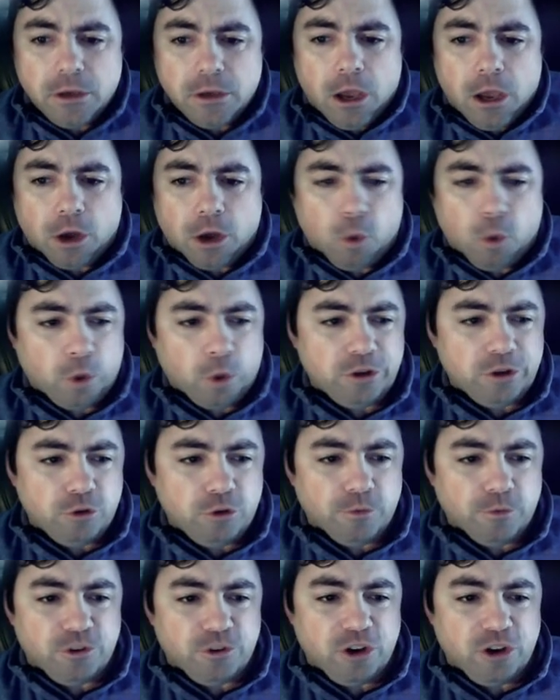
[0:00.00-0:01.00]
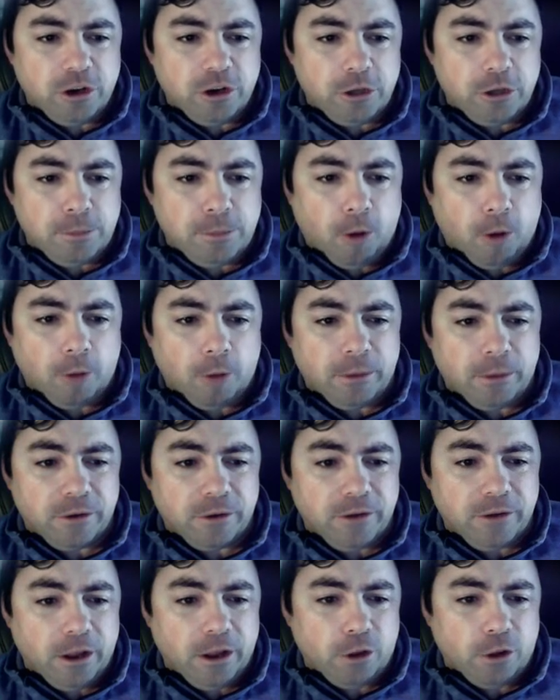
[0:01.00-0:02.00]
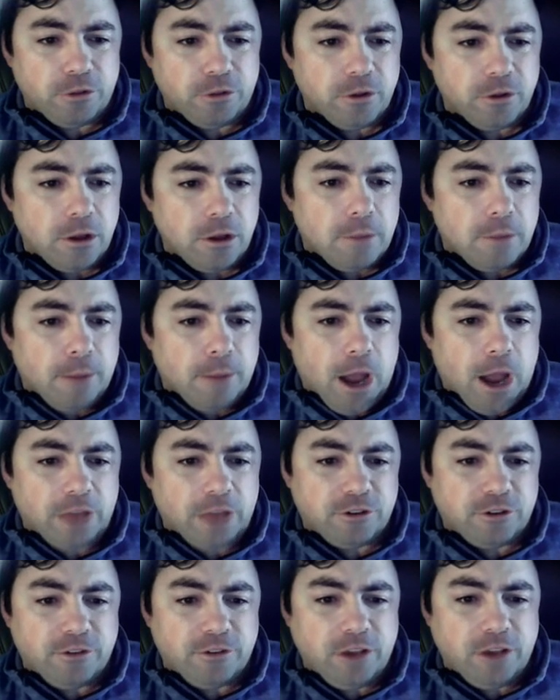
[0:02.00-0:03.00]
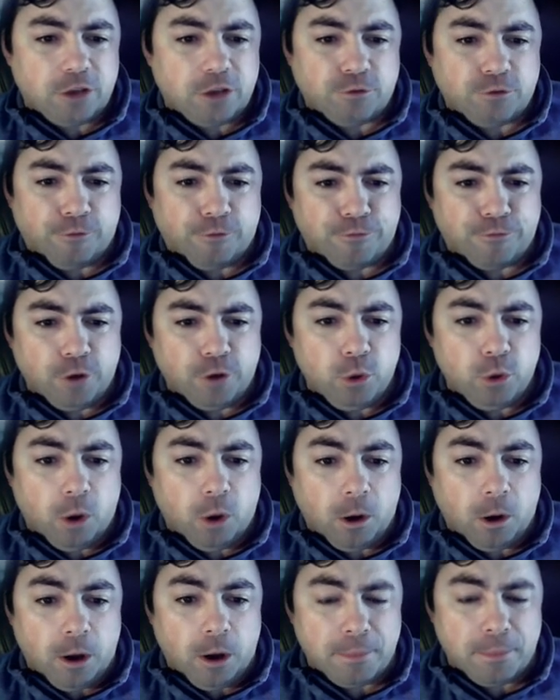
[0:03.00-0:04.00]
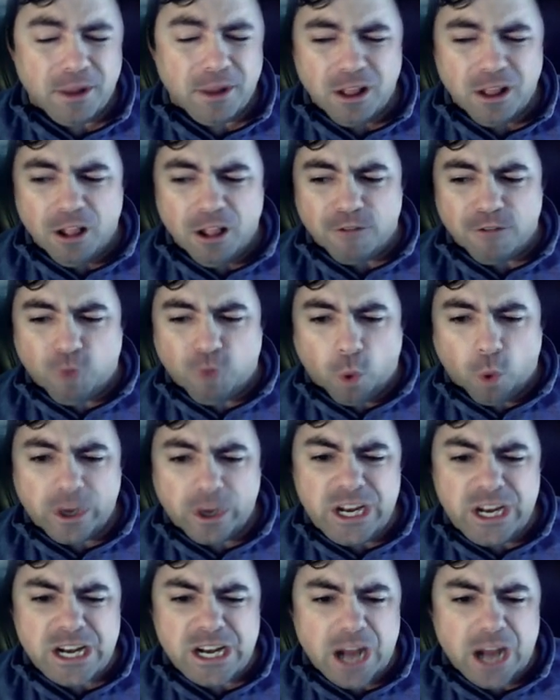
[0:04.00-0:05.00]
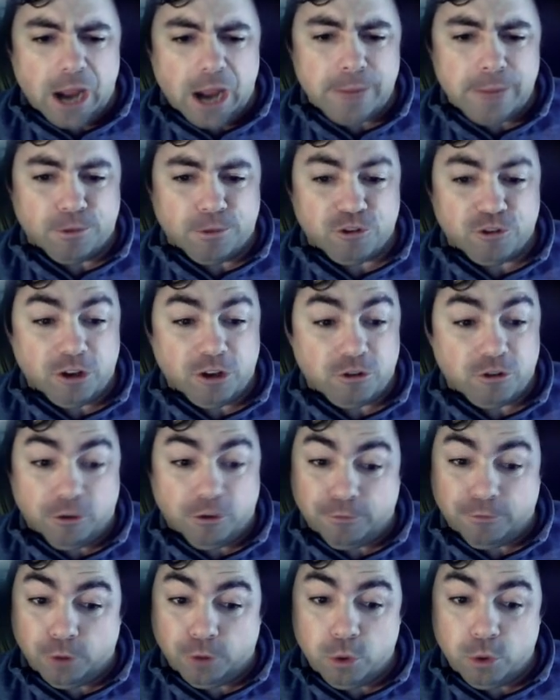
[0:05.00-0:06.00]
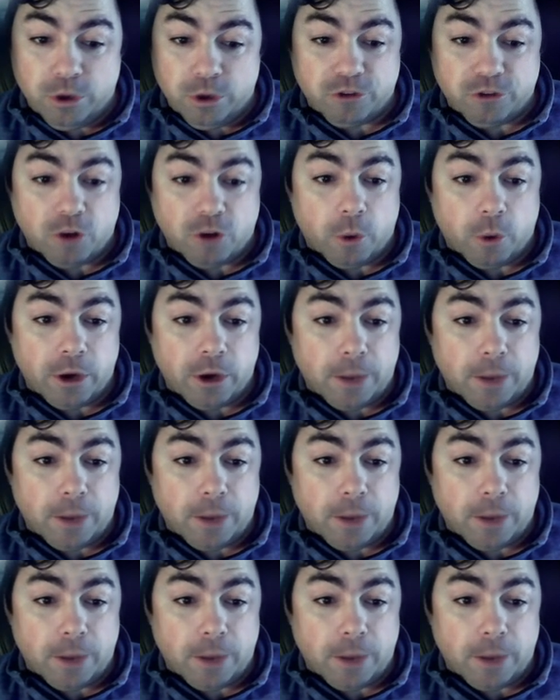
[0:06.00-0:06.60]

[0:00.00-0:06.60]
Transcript: according to Virginia Department of Health. Positive tests for flu are up 49%, so flu is going